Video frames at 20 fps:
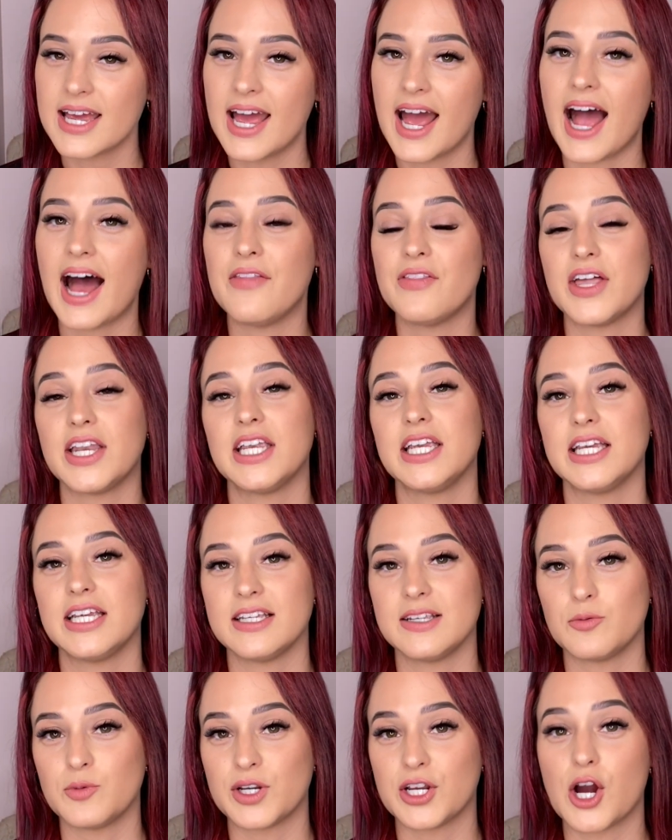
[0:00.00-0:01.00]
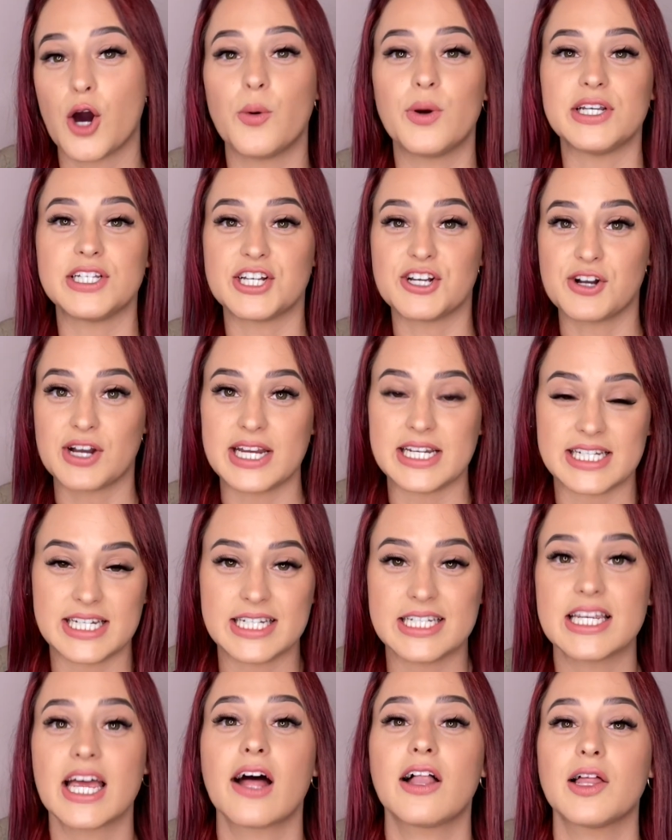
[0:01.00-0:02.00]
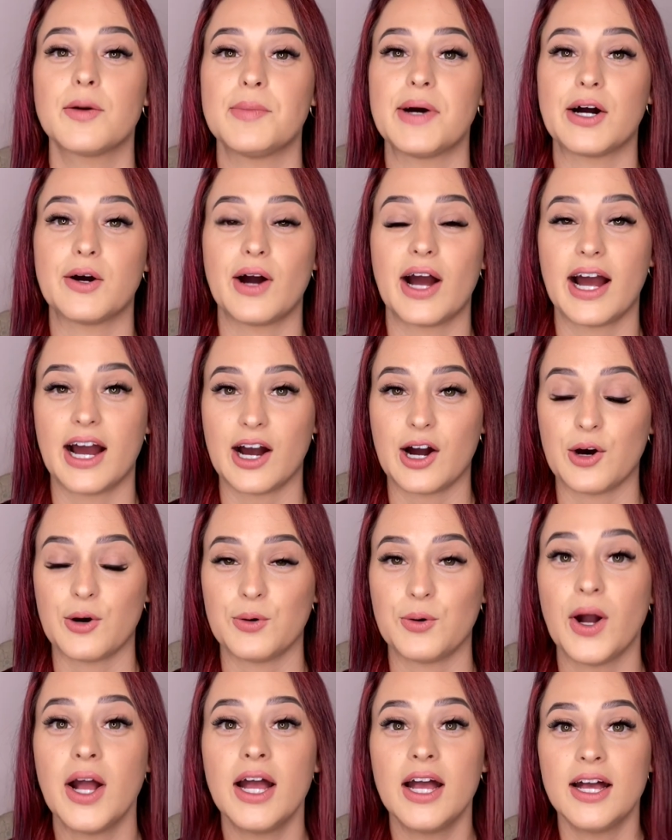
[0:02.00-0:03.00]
And then he would go into great detail about how,